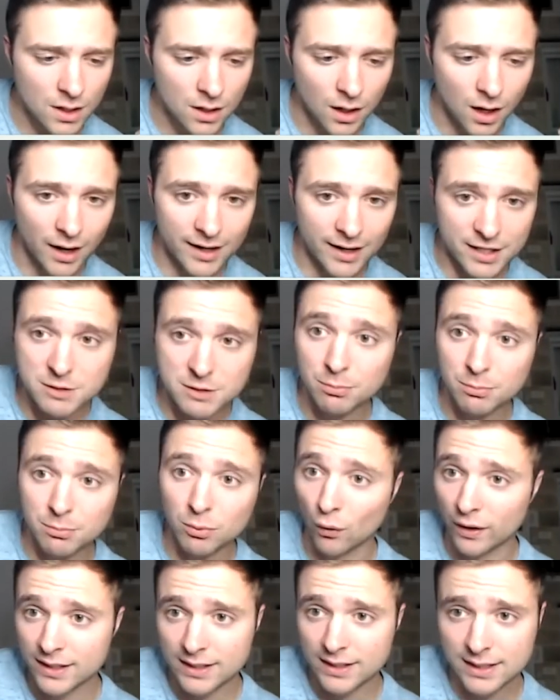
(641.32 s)

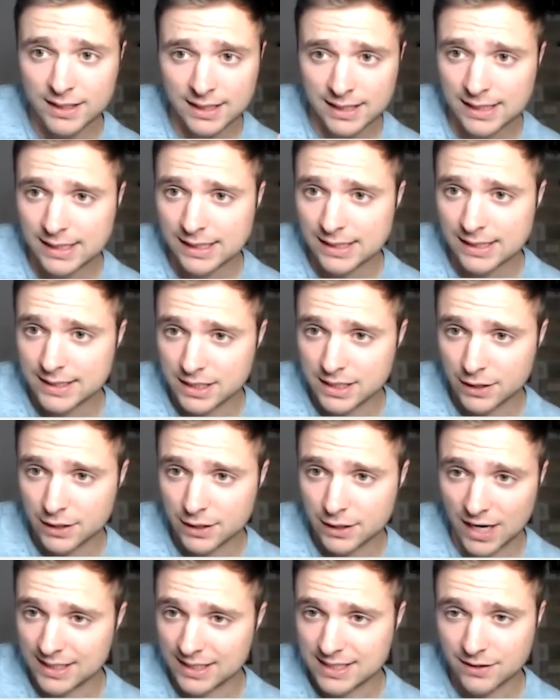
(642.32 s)
exploring
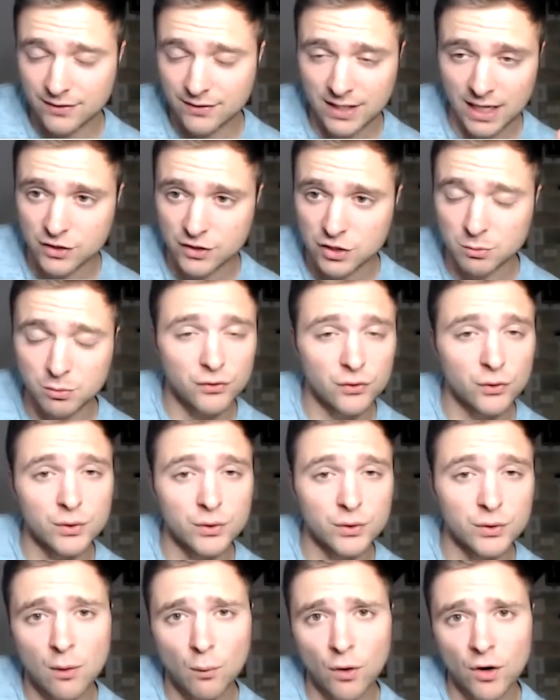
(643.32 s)
different activity on
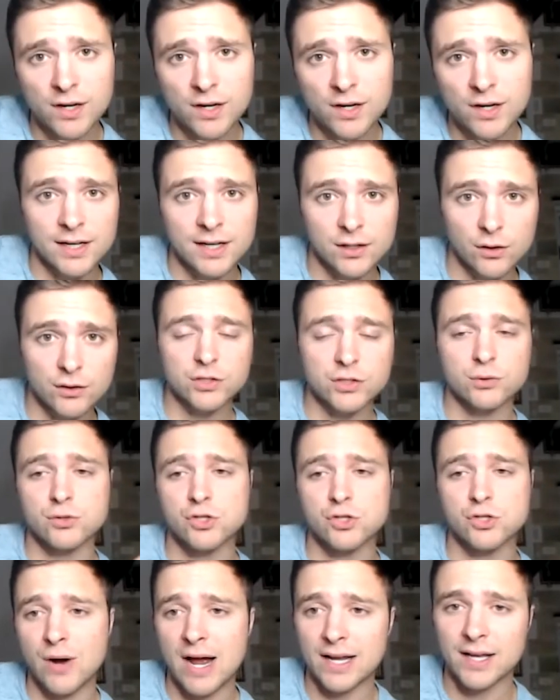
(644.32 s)
Superfluid network and also
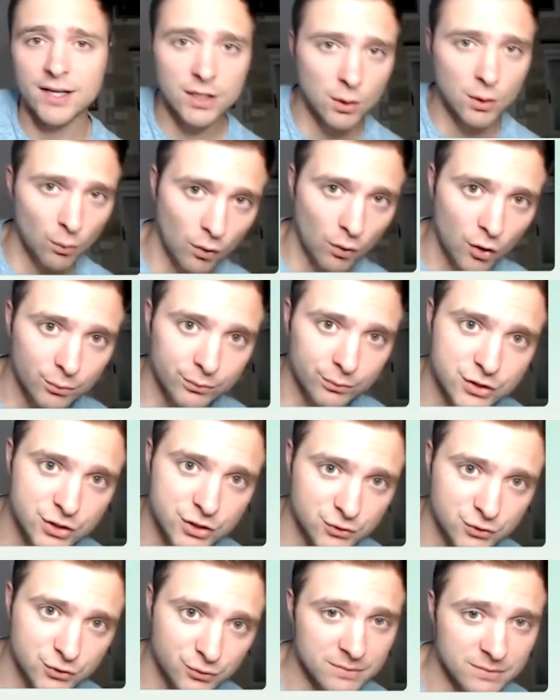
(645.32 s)
tracking your own
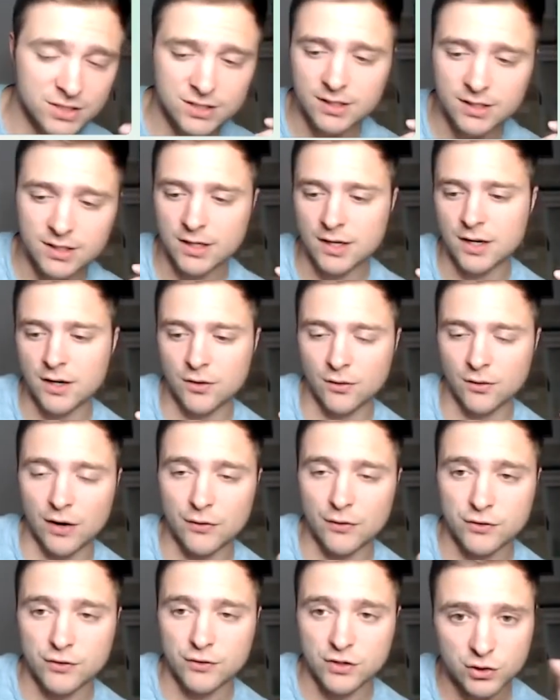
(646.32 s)
streams, right?
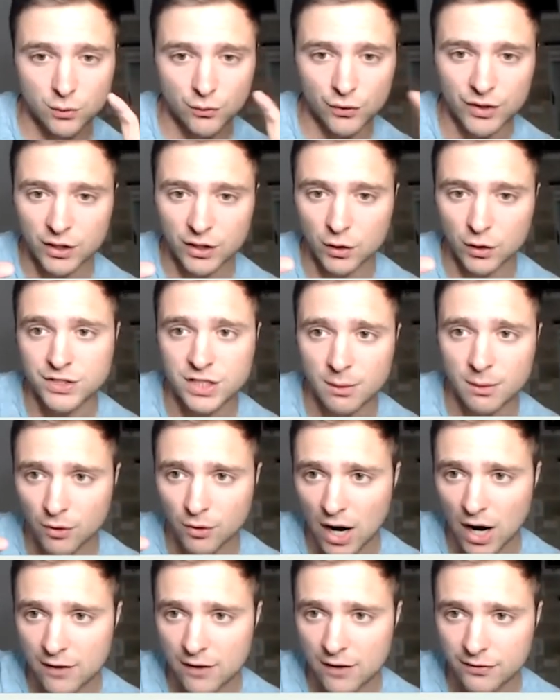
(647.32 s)
There's also a really cool
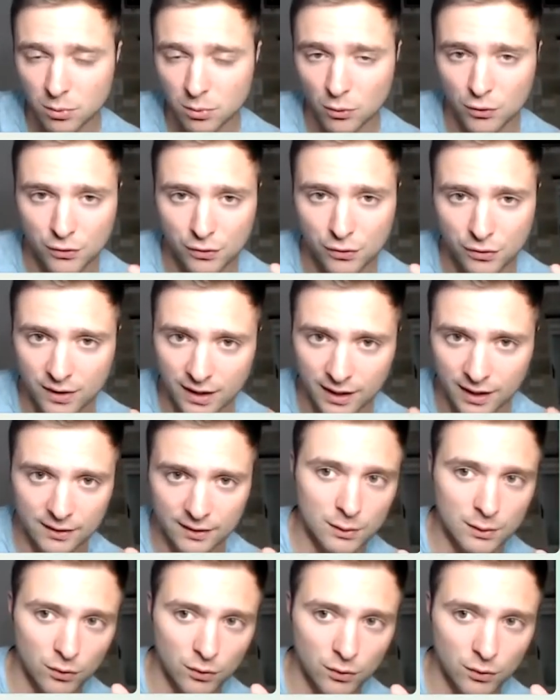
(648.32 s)
subgraph explorer thing
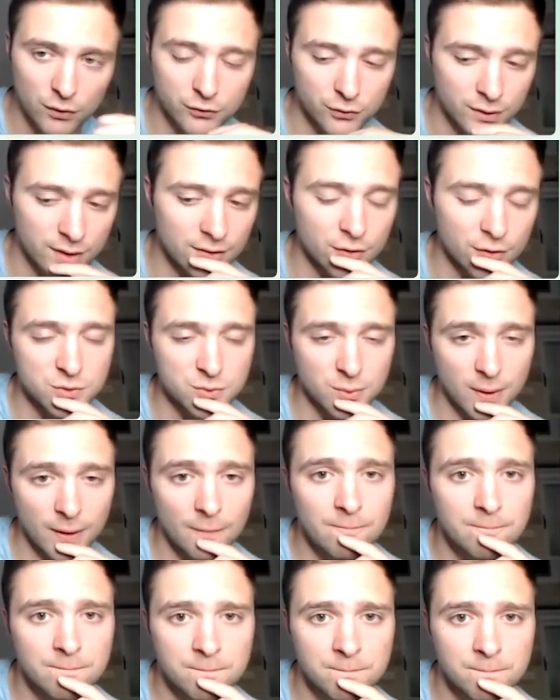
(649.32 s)
that we'll go through later as
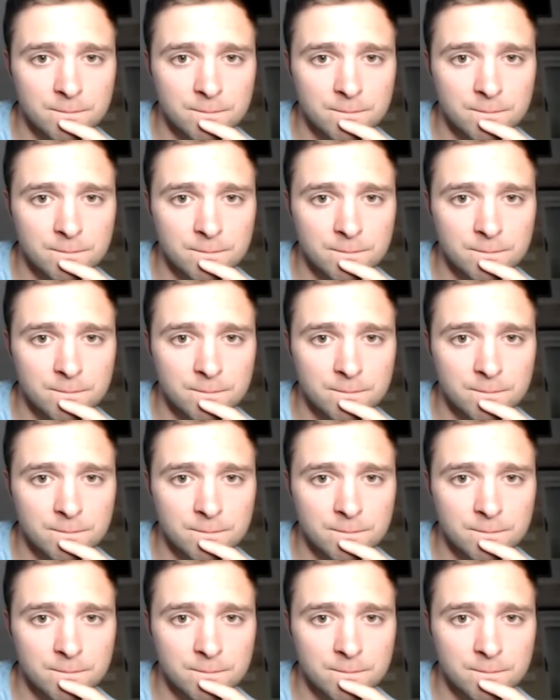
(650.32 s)
well.